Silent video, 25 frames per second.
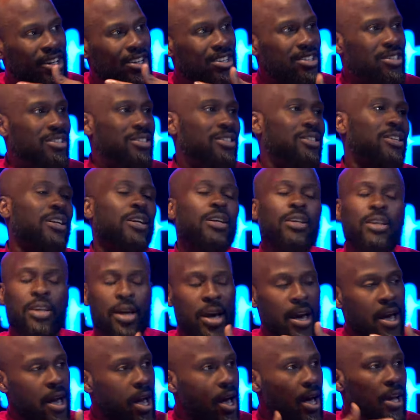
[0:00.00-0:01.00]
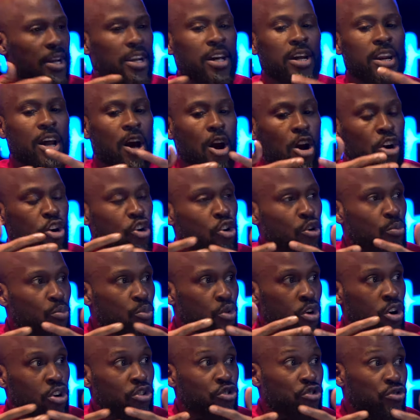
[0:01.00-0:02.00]
for hip-hop, and our
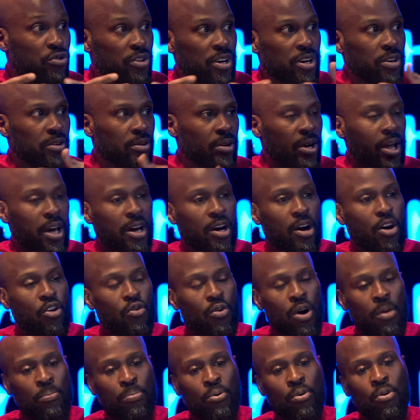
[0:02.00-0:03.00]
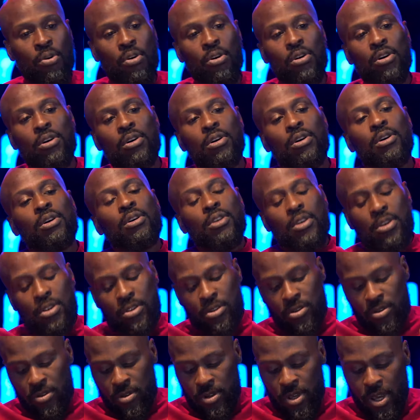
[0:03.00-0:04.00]
camaraderie, like our rapport.
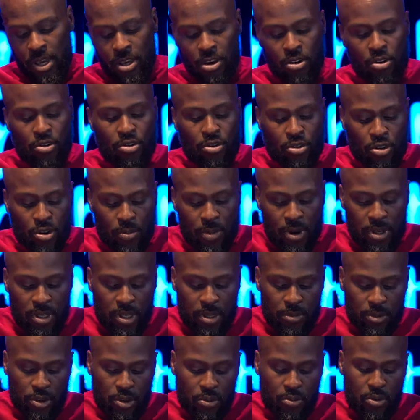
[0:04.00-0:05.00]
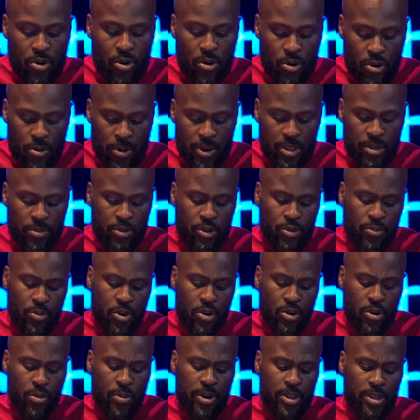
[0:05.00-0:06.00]
So it was like, yo, just come and see me tomorrow, come and see me
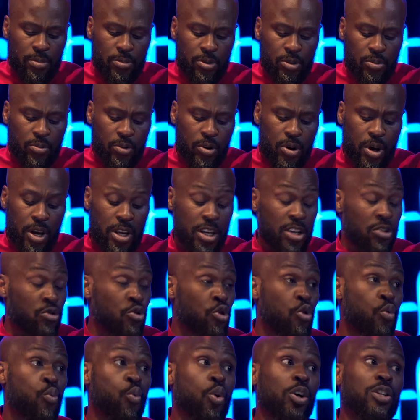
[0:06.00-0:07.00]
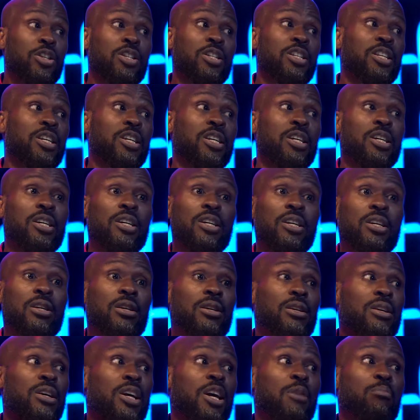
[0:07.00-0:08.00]
tomorrow, come and see me tomorrow. I didn't know what the
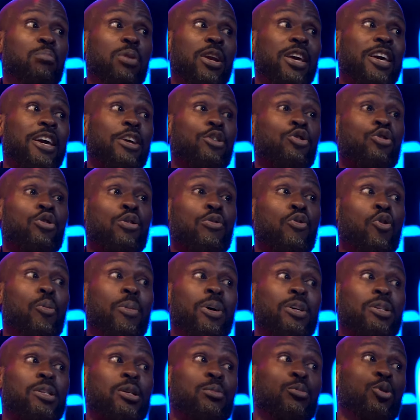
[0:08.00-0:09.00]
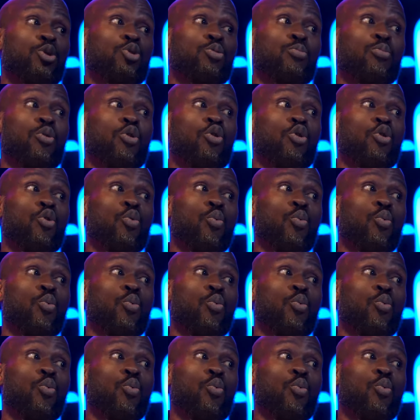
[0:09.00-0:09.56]
implication of come and see me tomorrow